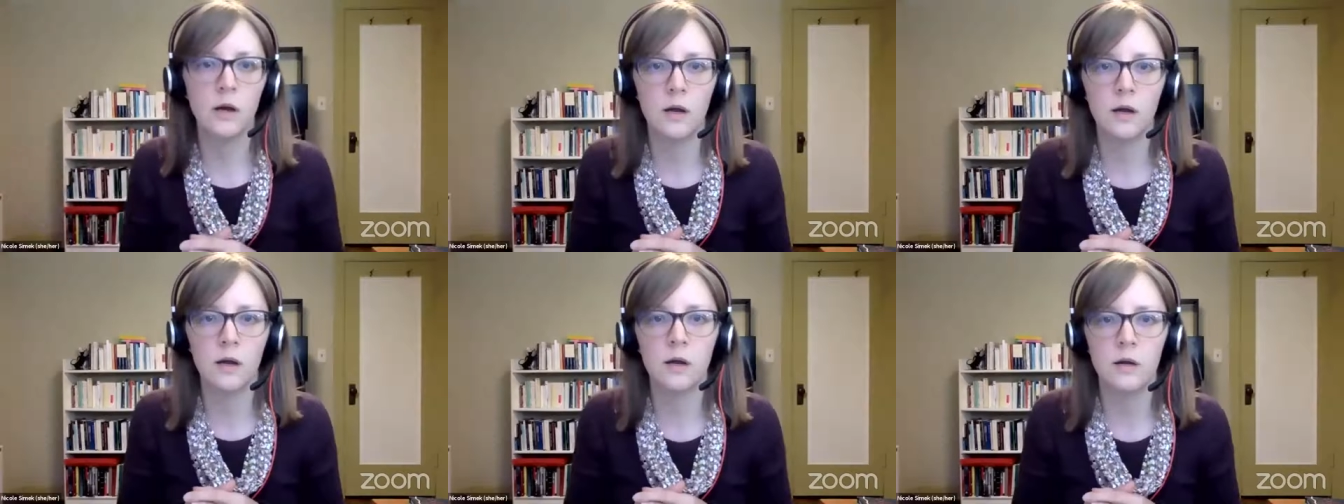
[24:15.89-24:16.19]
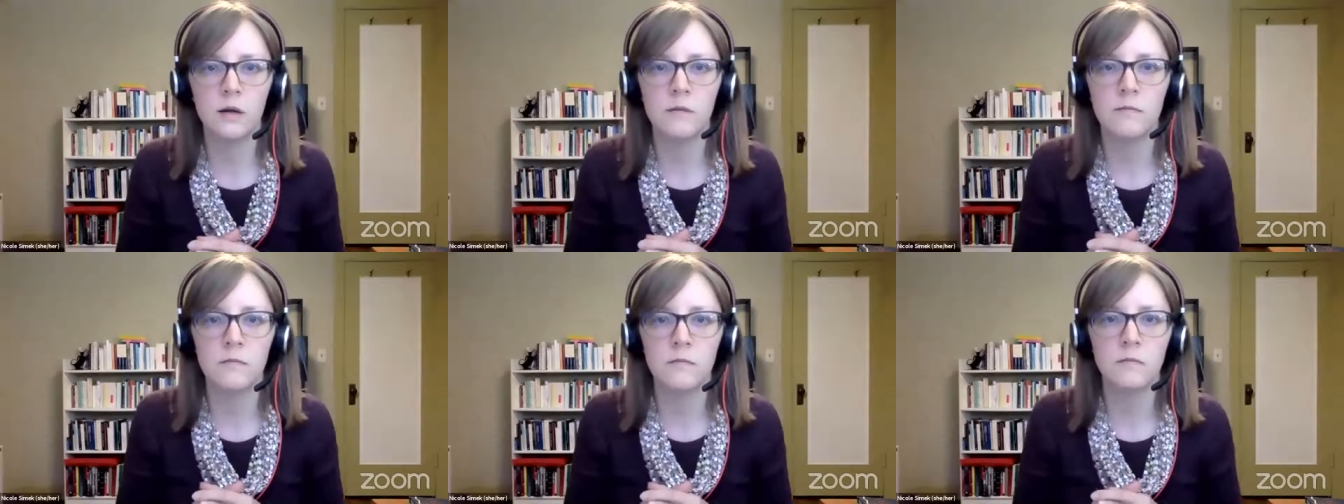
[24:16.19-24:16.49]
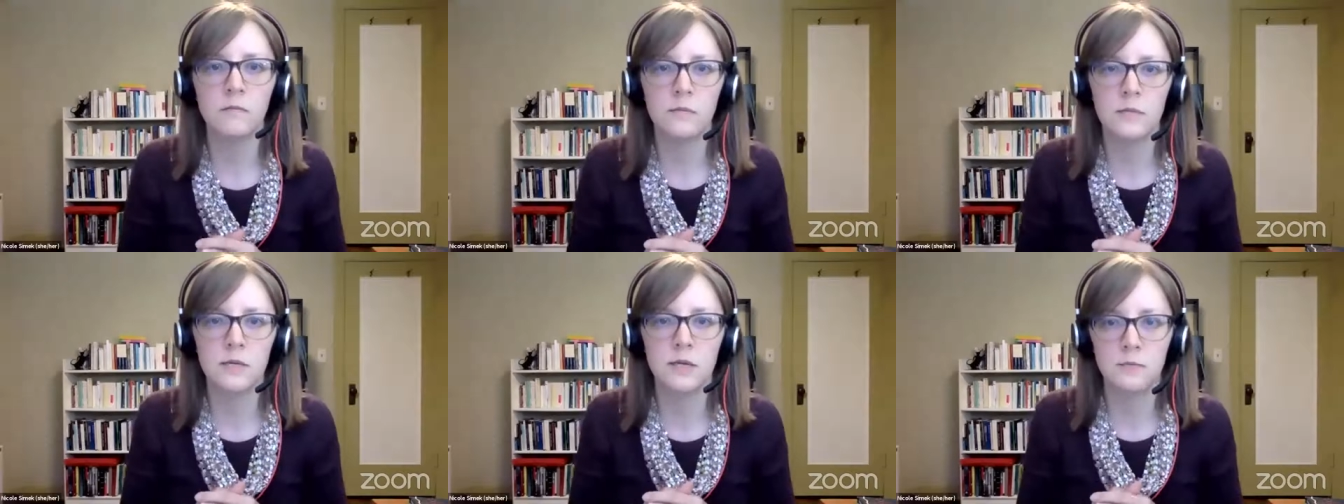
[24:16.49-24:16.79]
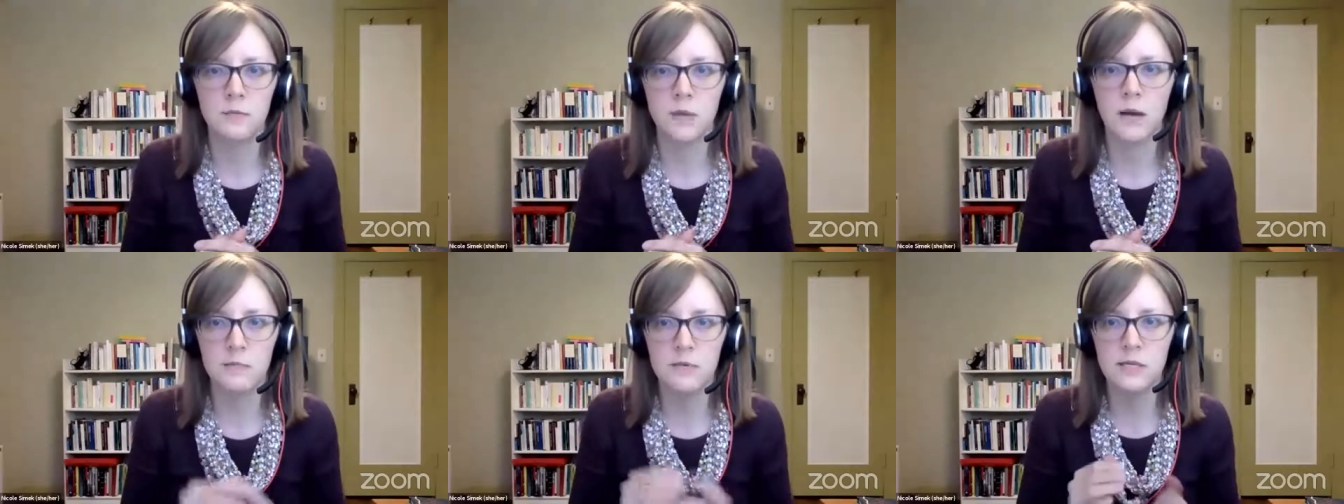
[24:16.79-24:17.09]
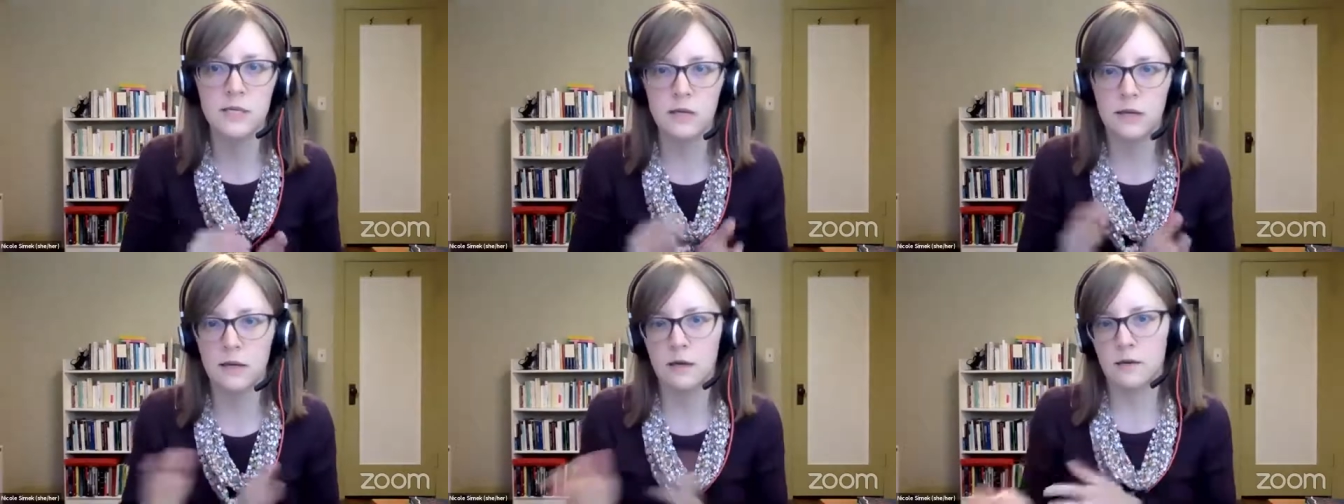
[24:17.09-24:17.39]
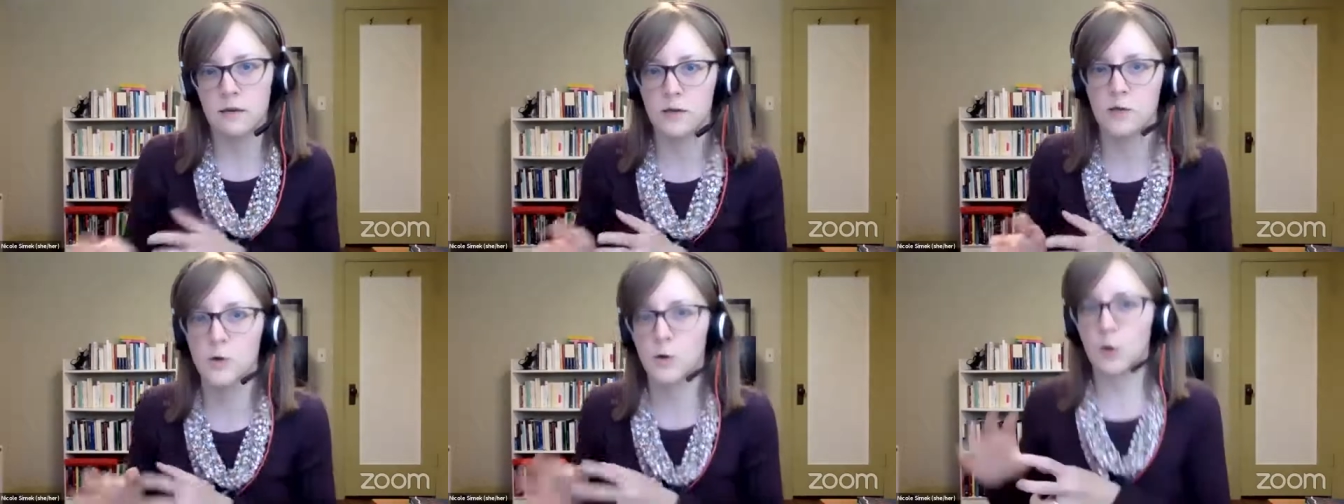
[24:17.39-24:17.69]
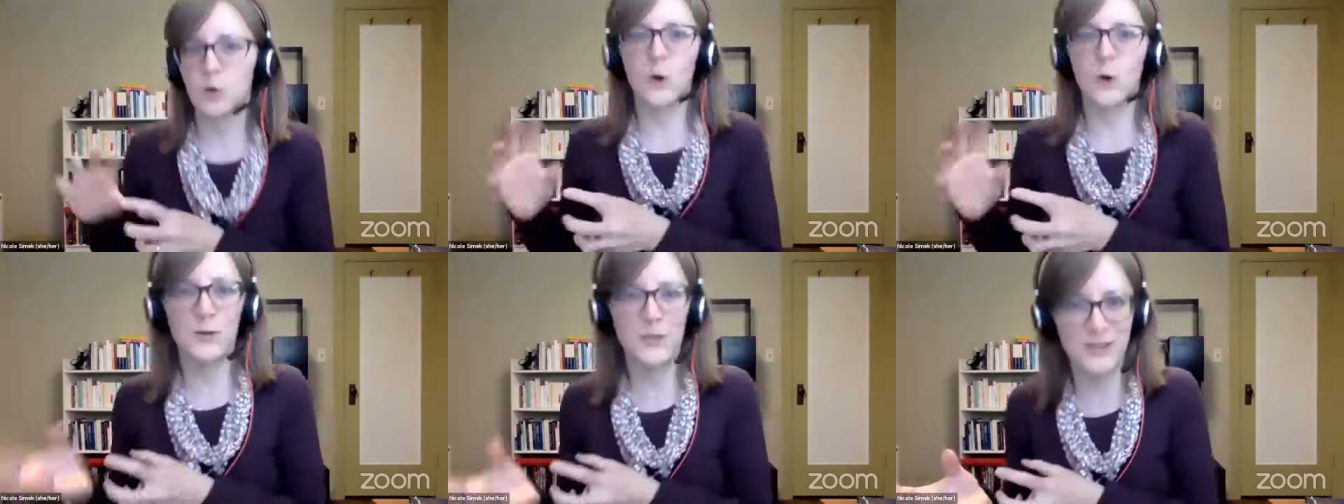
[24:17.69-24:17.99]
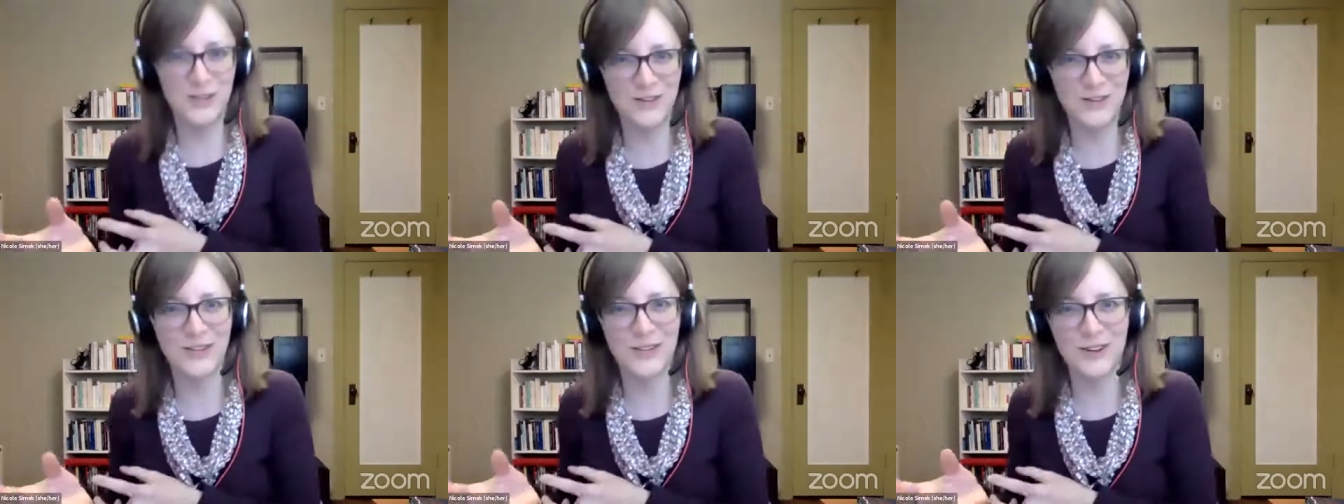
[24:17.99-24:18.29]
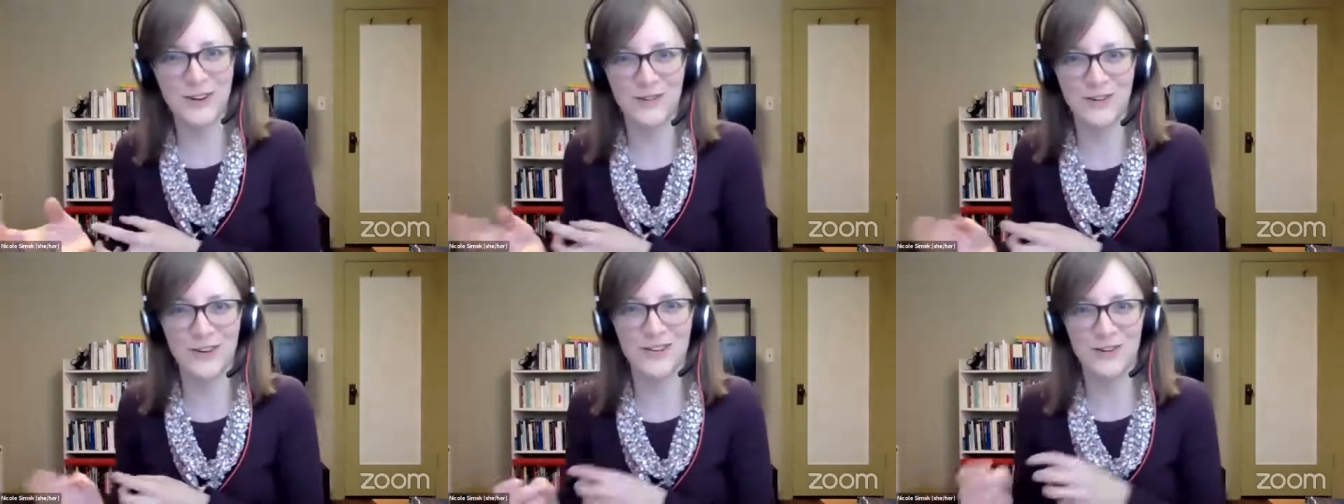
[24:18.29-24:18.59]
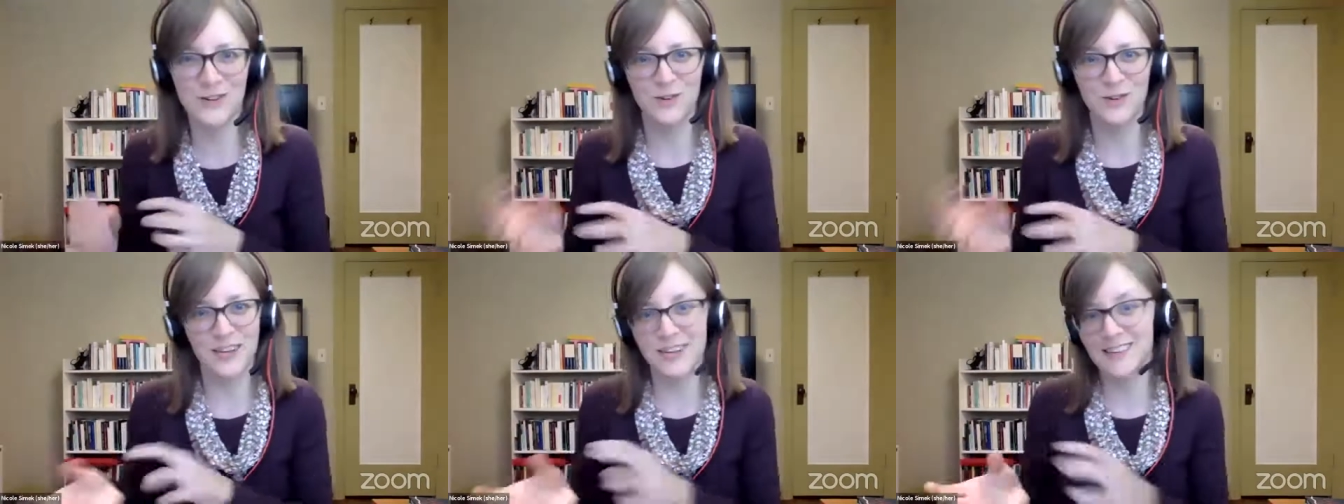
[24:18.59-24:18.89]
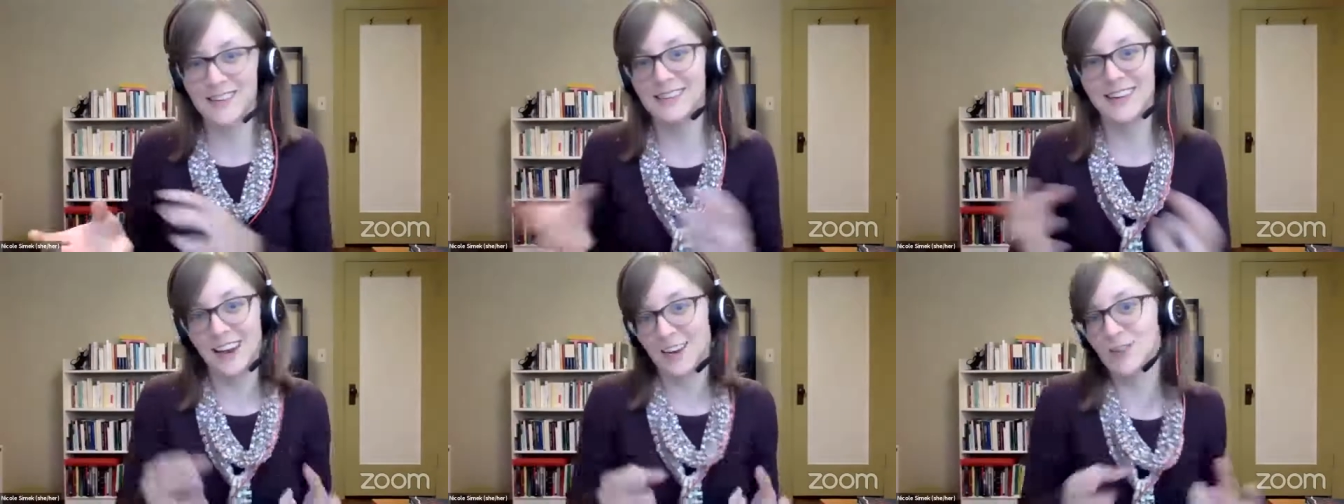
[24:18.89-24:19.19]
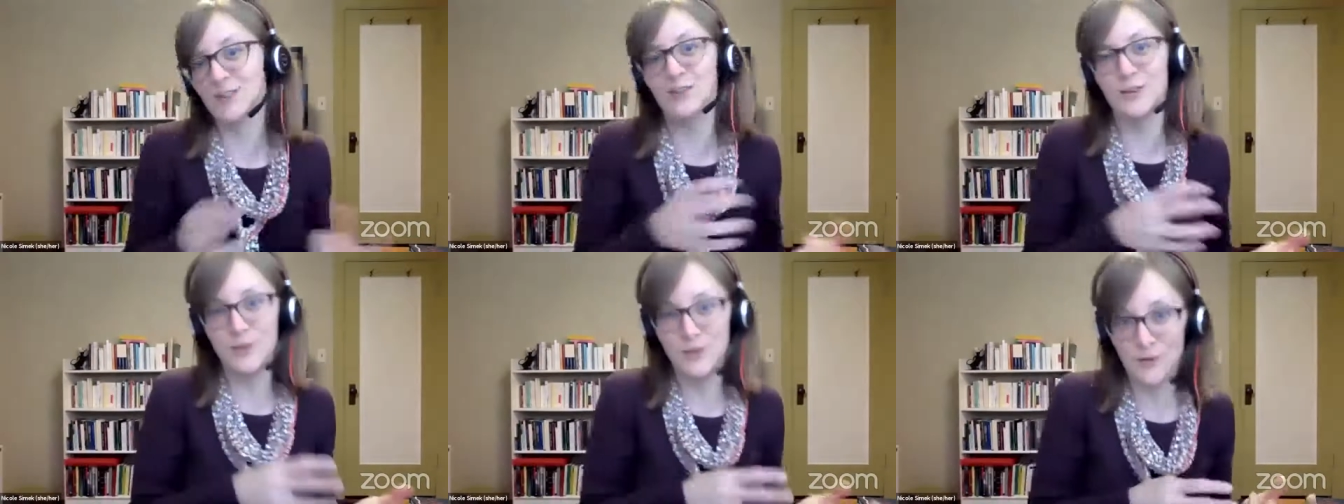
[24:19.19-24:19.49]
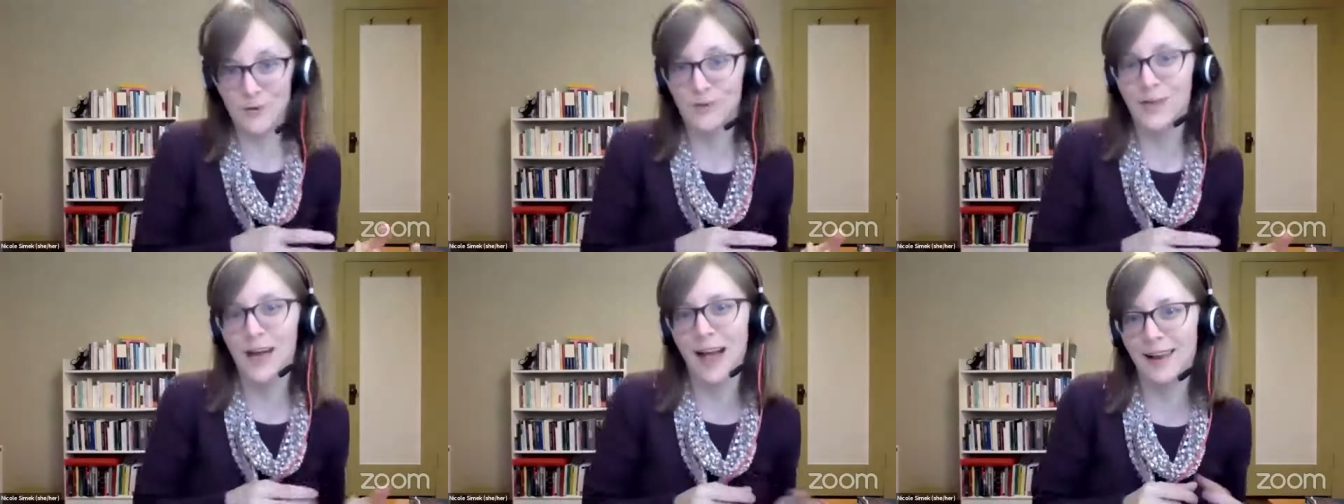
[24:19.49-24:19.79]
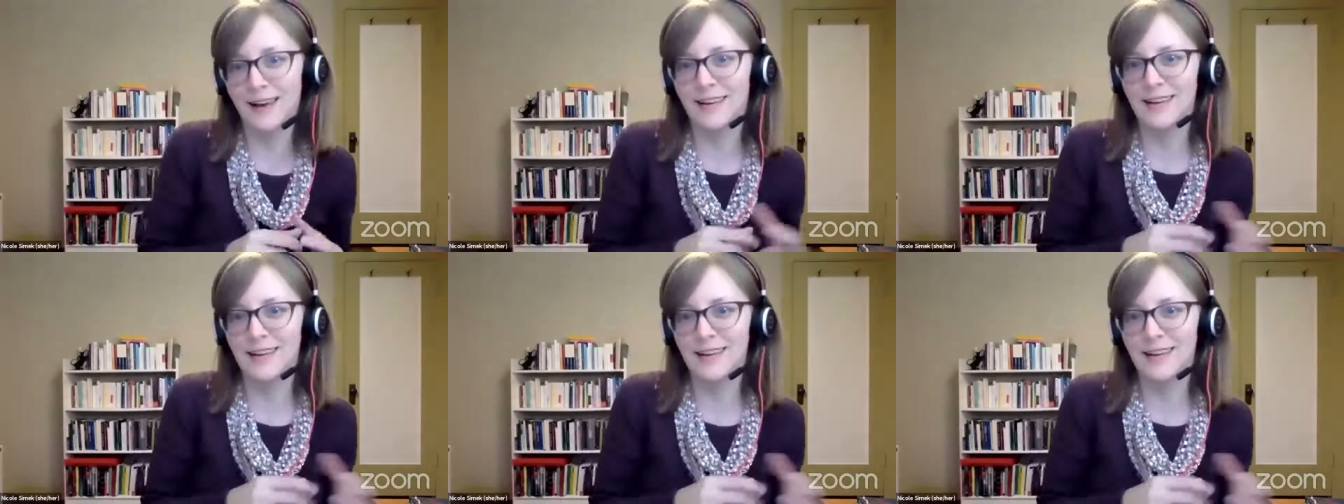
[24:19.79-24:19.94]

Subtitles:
Sometimes sticking too close to the original doesn't actually do that.